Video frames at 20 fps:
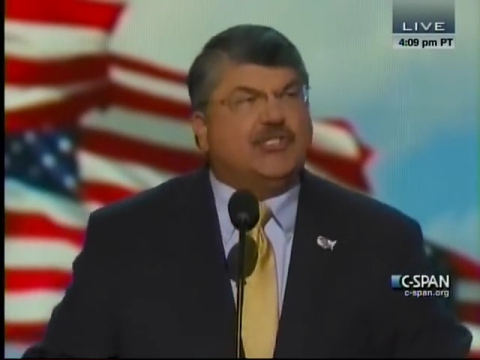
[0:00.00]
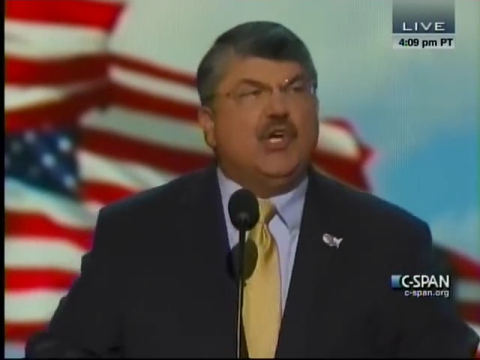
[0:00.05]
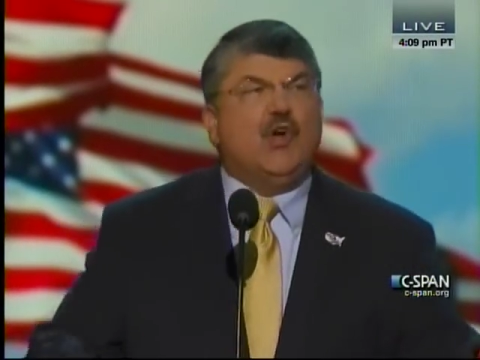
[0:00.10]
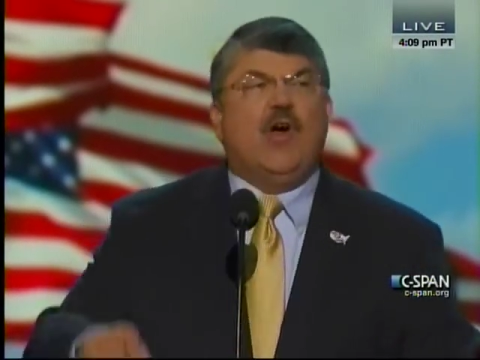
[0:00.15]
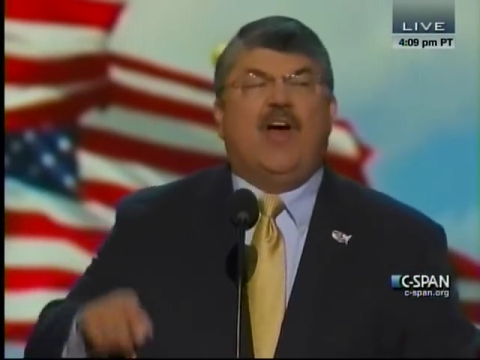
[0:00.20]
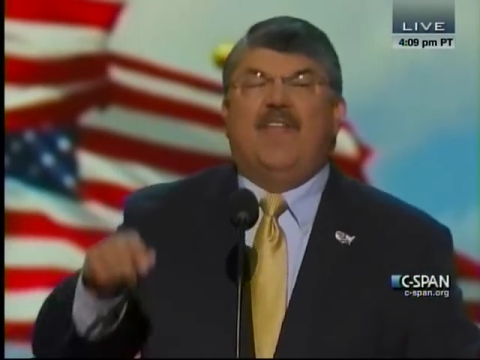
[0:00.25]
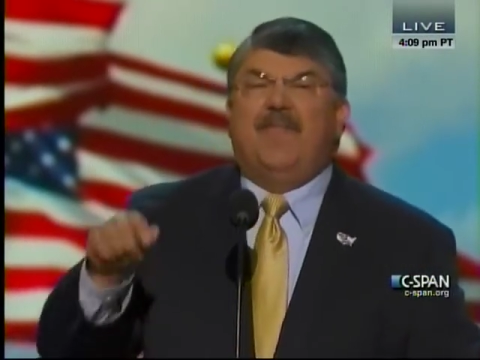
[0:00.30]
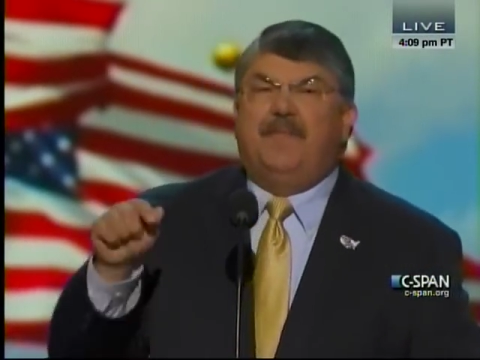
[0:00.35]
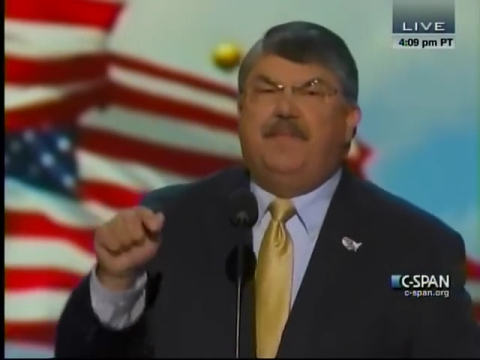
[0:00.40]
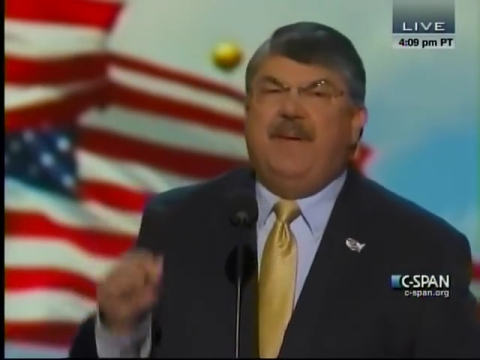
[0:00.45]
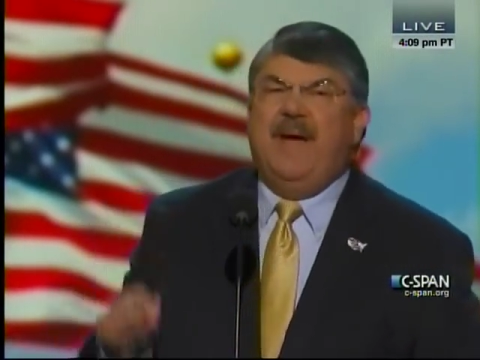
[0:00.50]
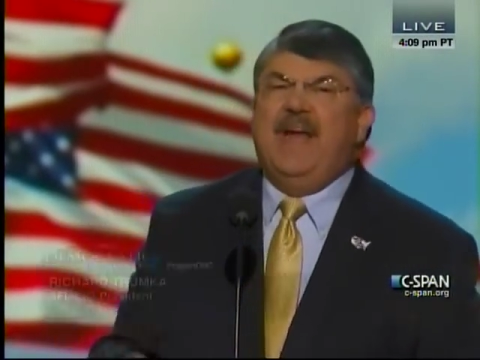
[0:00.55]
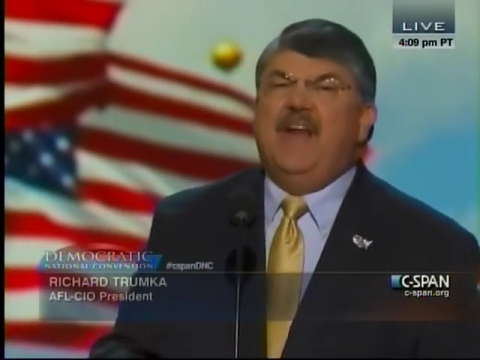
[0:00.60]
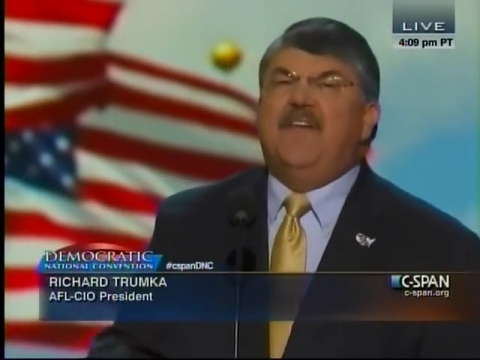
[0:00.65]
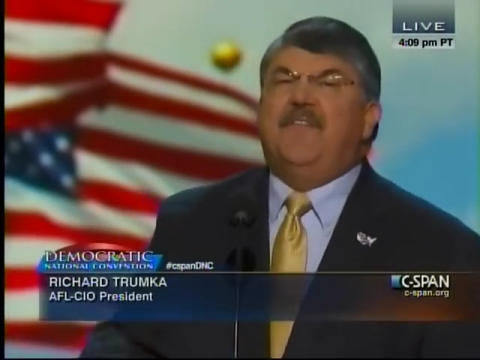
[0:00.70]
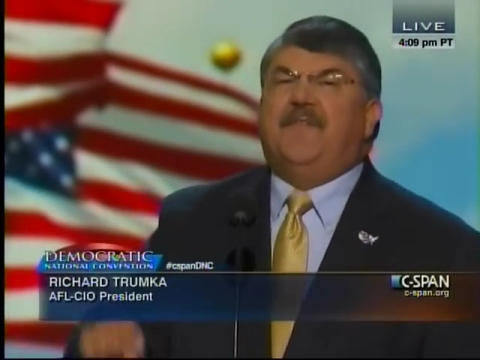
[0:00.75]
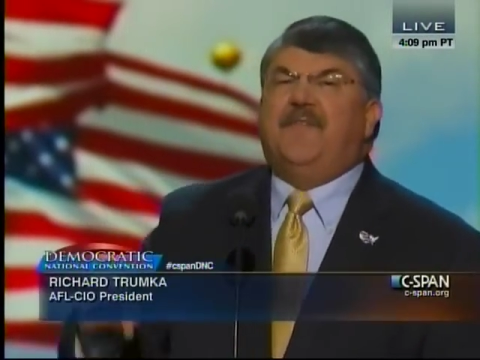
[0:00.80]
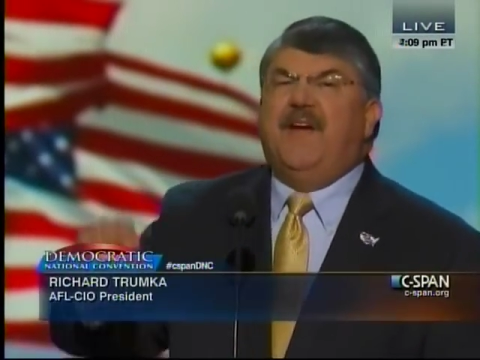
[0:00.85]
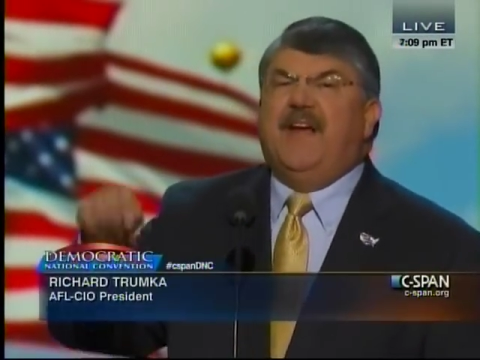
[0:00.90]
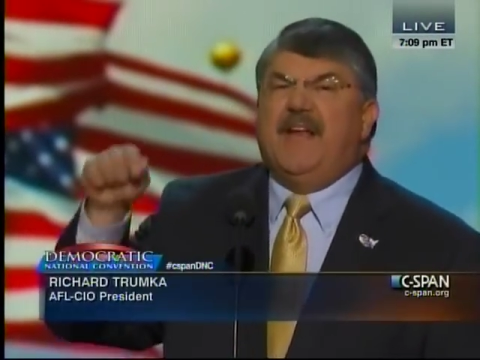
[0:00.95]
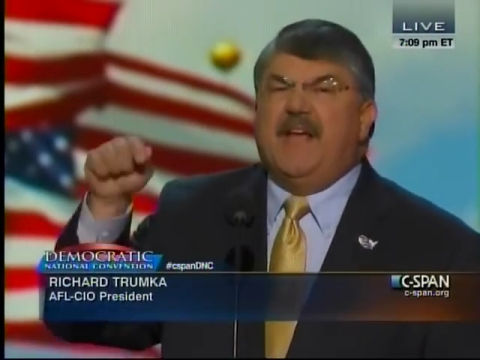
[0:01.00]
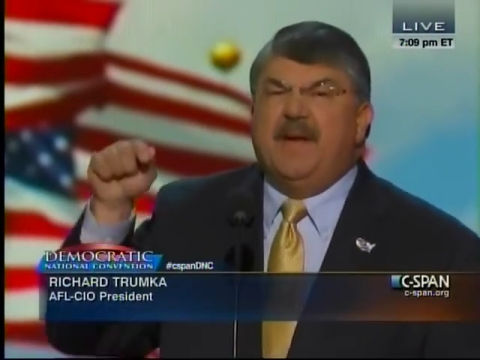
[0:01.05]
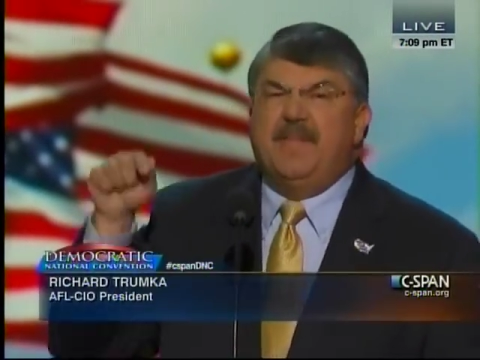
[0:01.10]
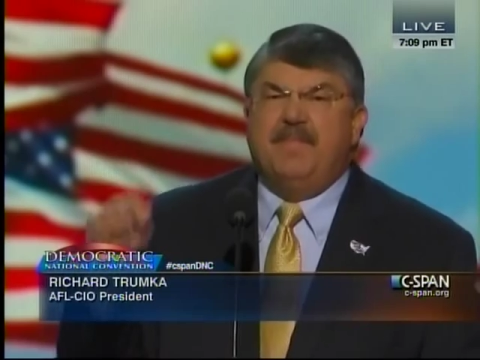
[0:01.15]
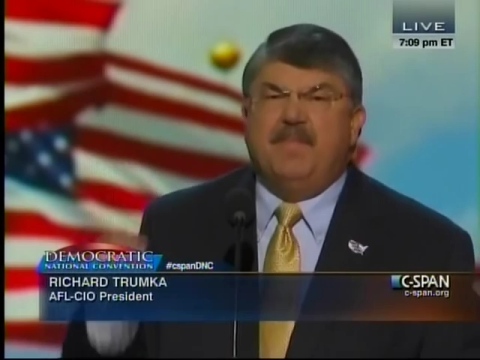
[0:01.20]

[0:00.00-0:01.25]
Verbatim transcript: who have benefited